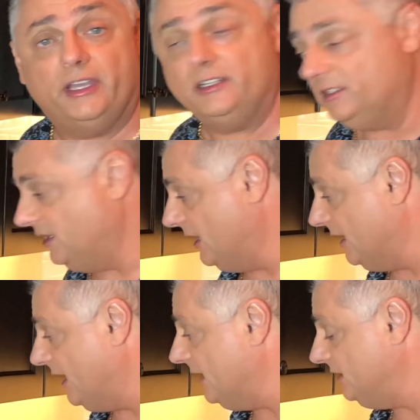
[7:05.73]
in,
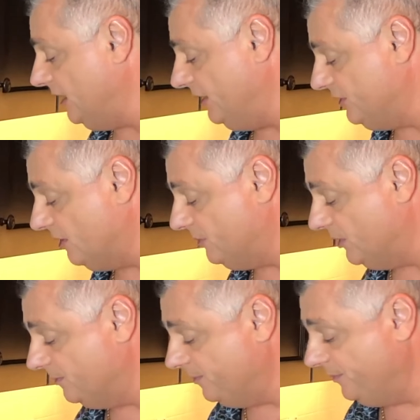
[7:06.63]
and I got to tell you
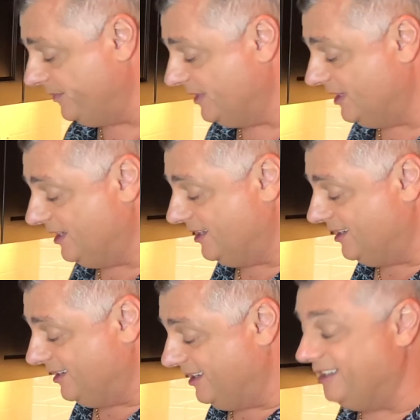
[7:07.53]
something.
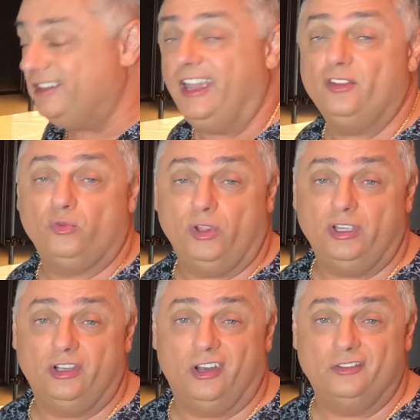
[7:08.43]
It tastes
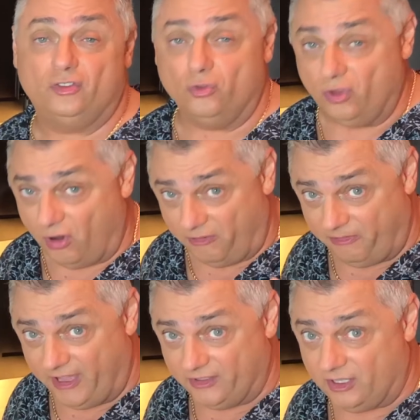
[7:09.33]
really good. So no
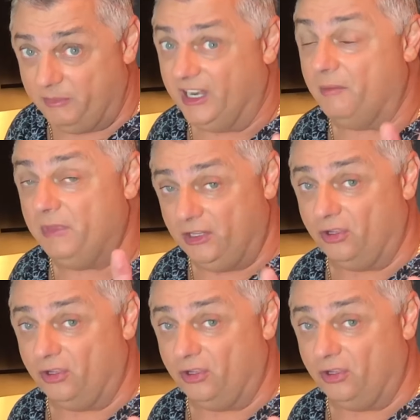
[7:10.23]
offense. I mean